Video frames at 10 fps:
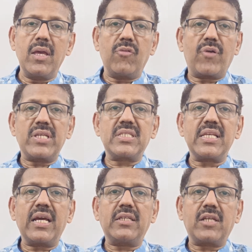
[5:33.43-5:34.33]
If I
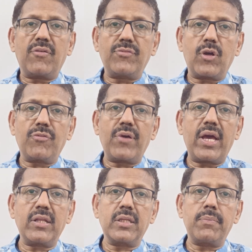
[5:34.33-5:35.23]
see a tuft of
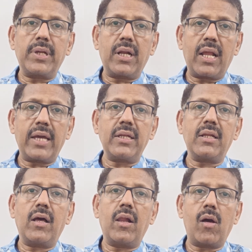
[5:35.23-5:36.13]
hair in the
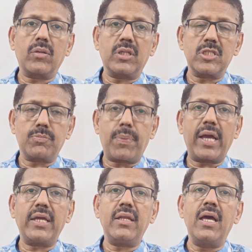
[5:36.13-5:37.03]
midline along the
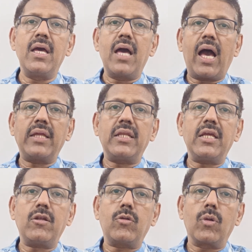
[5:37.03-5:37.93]
spine, I
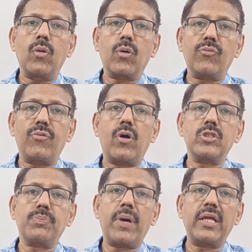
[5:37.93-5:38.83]
need to look for
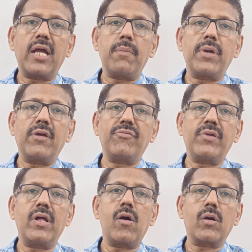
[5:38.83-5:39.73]
spina
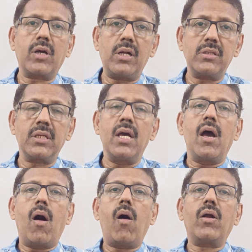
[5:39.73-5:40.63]
bifida occult
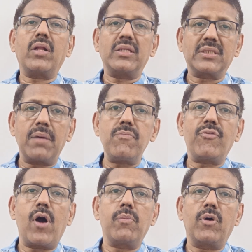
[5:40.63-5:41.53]
or some
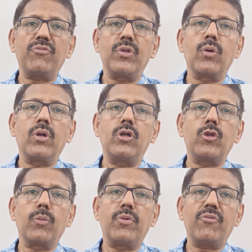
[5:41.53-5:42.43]
form of neural
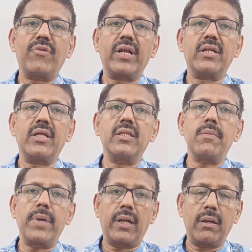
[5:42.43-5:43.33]
tube defect in
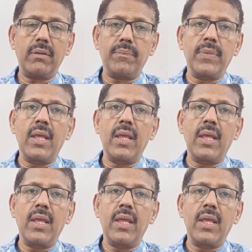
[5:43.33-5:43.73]
the middle.